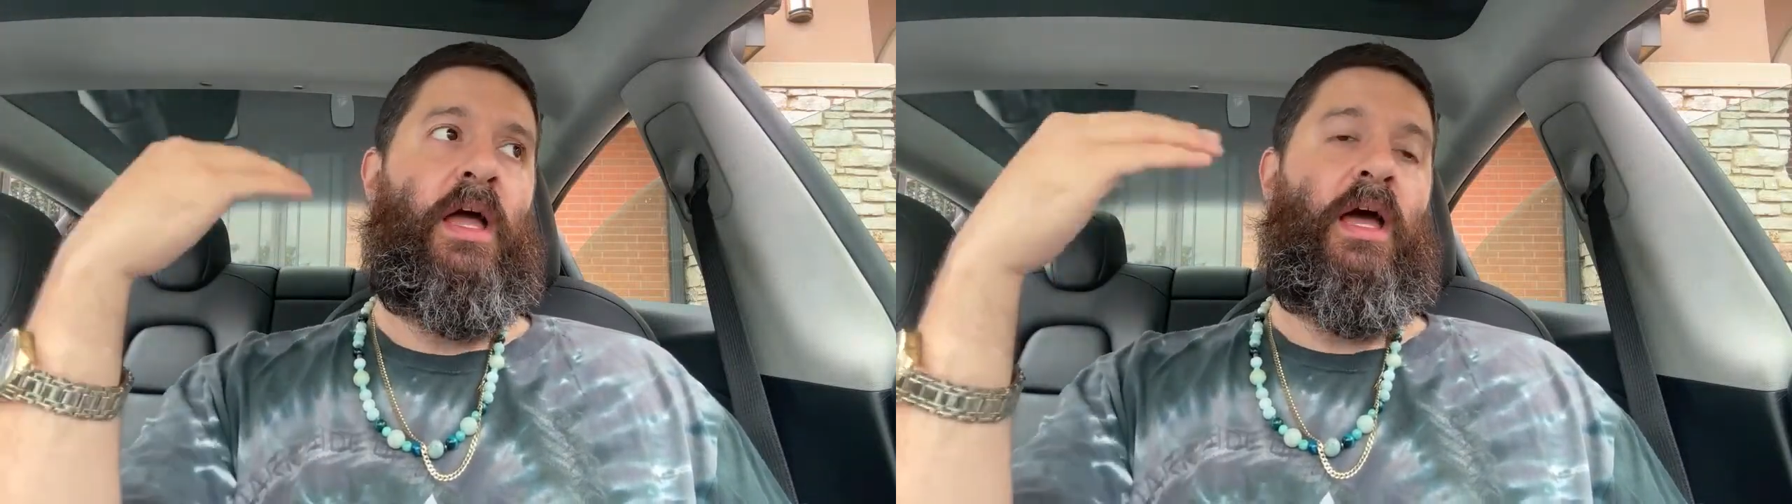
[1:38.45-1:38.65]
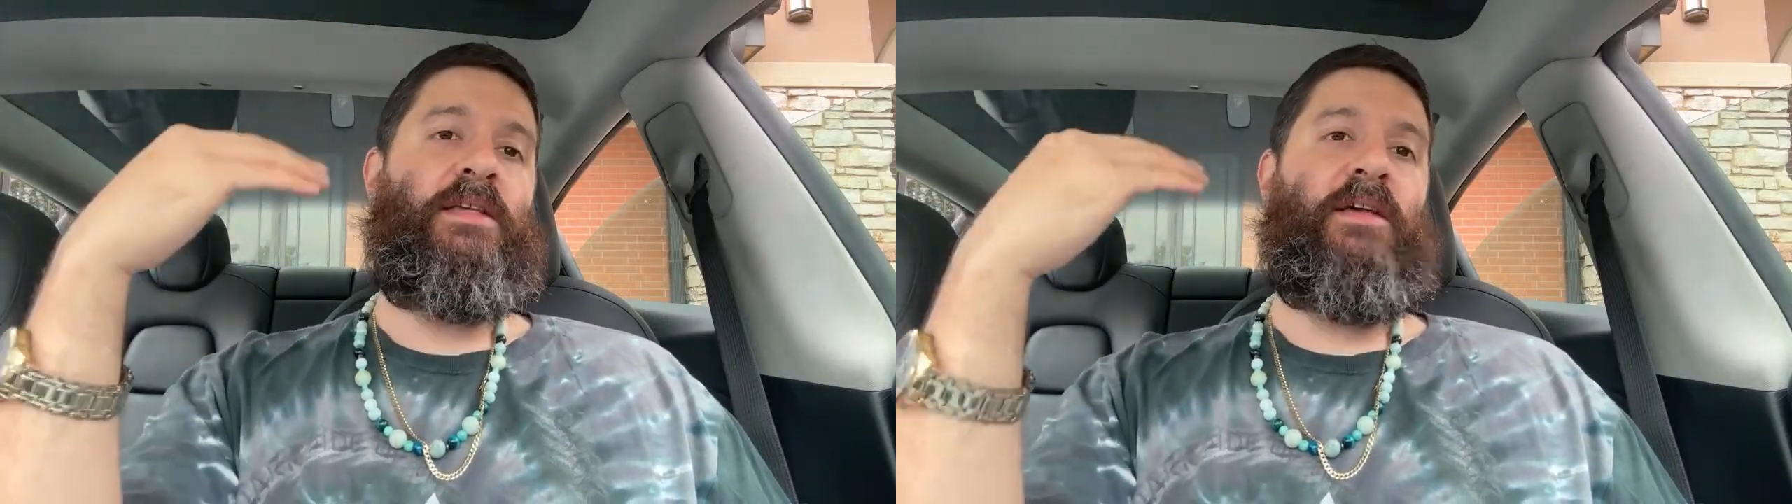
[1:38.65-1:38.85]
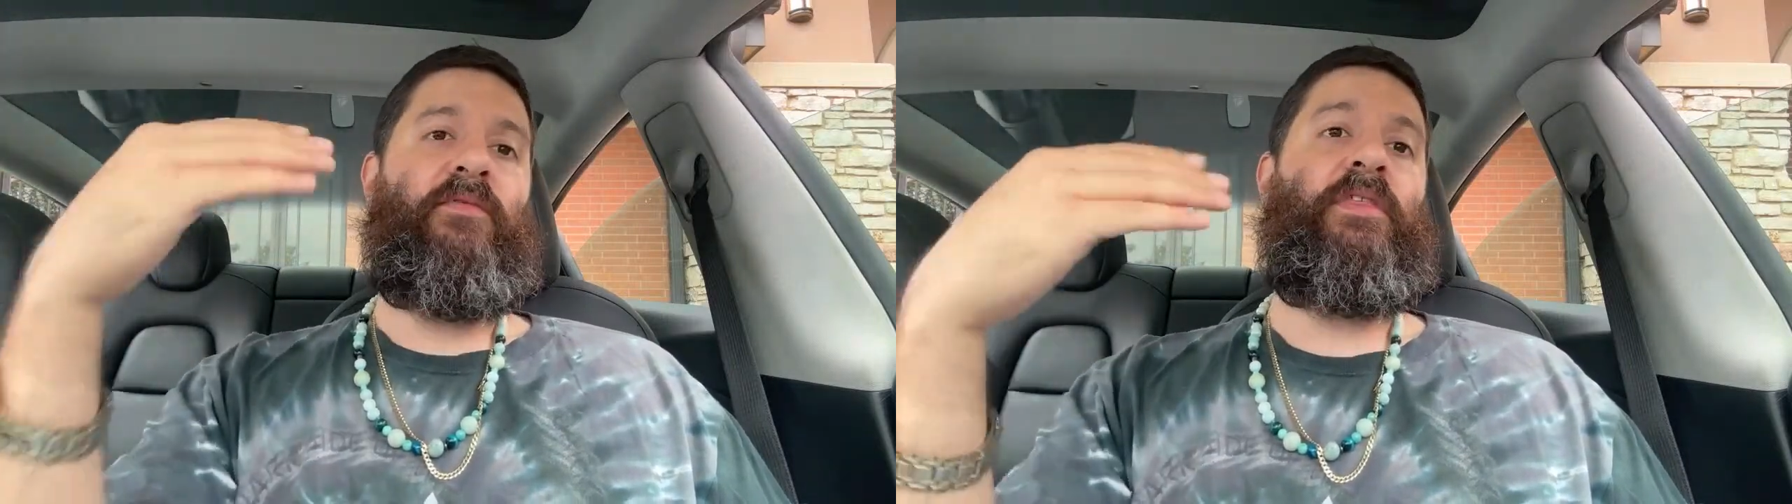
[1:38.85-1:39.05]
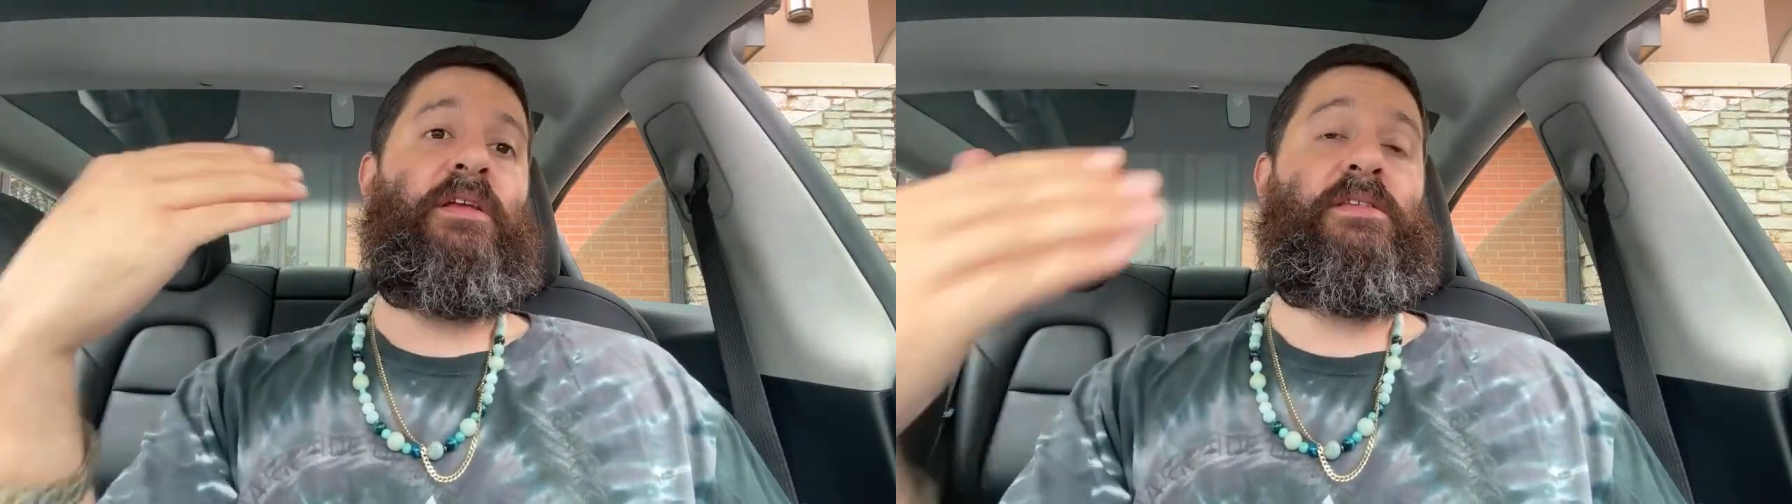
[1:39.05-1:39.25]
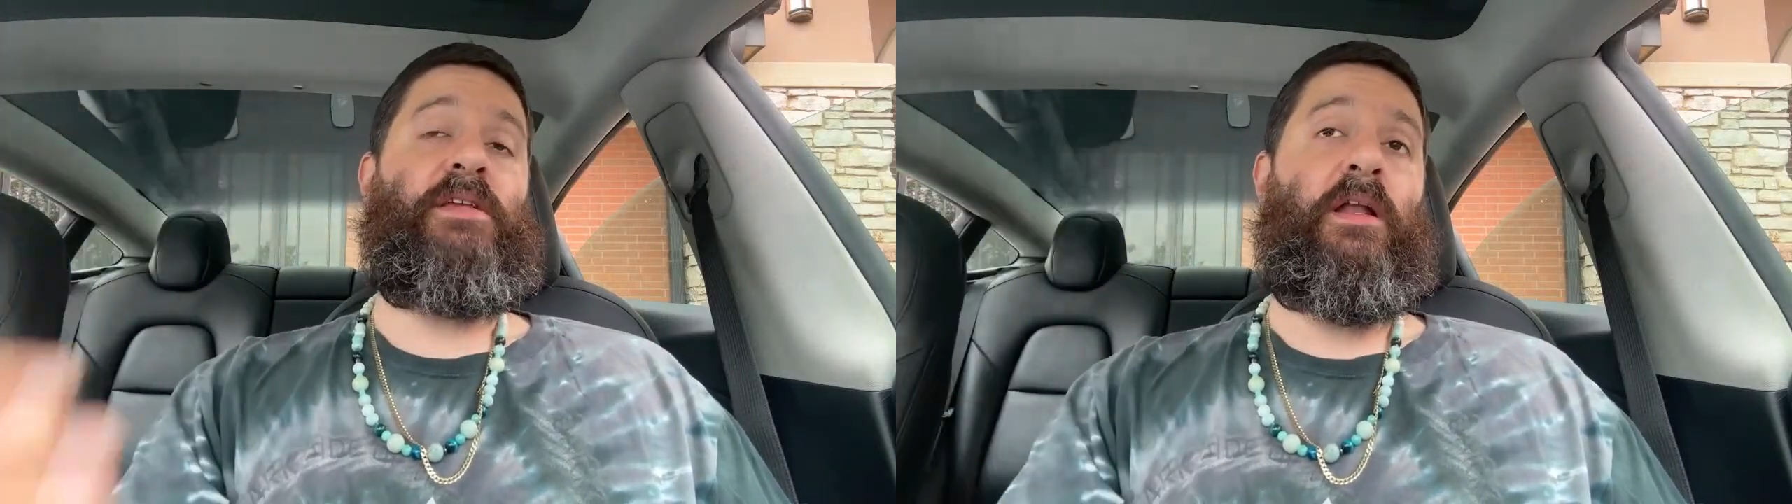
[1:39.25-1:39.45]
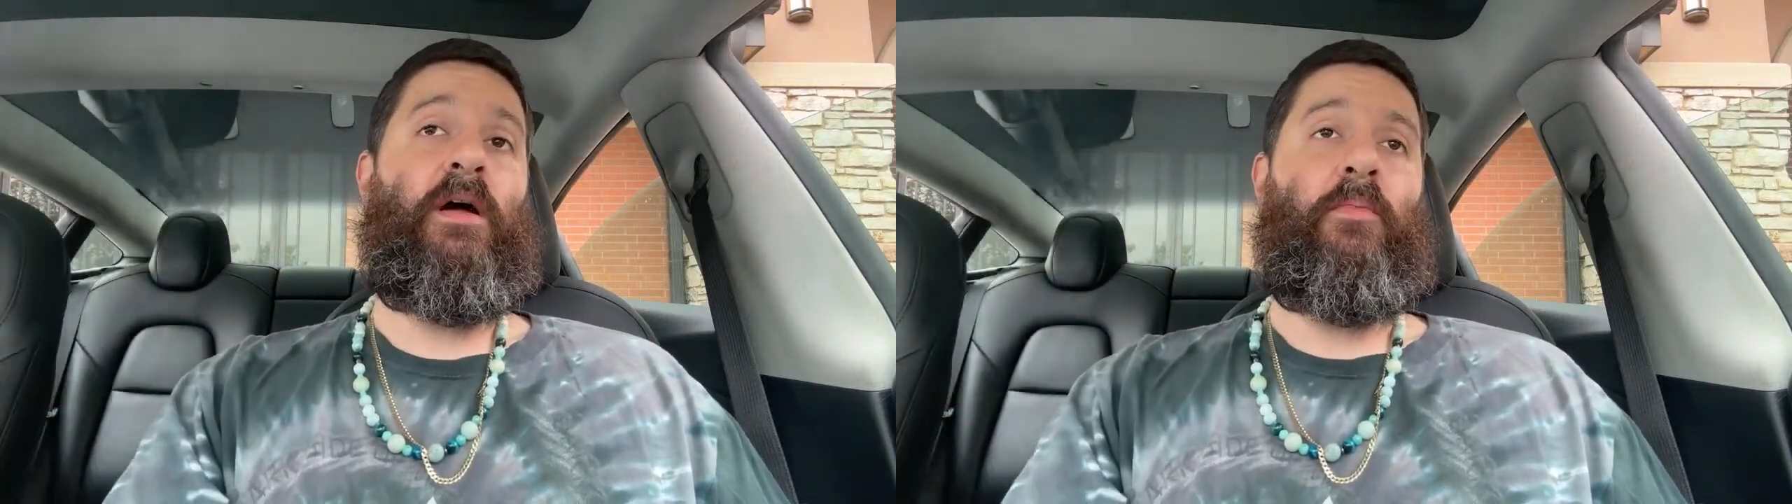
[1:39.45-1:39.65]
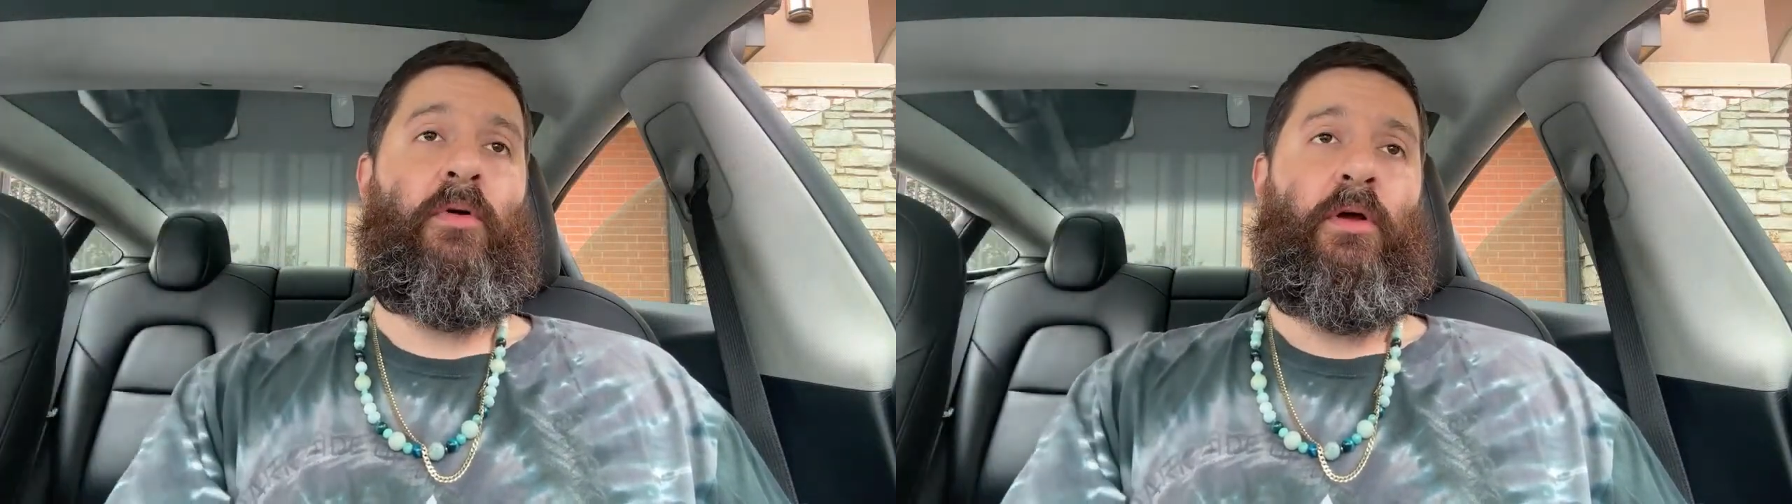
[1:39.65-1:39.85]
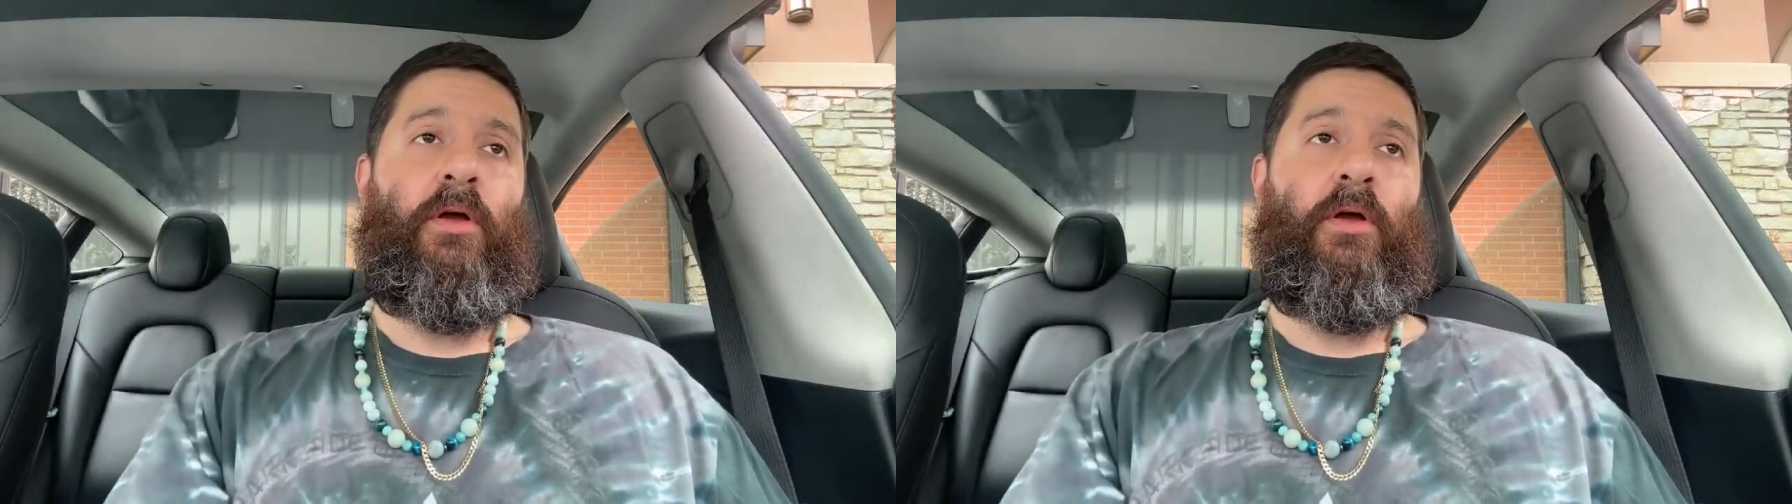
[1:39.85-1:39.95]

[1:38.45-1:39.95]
has everything set up.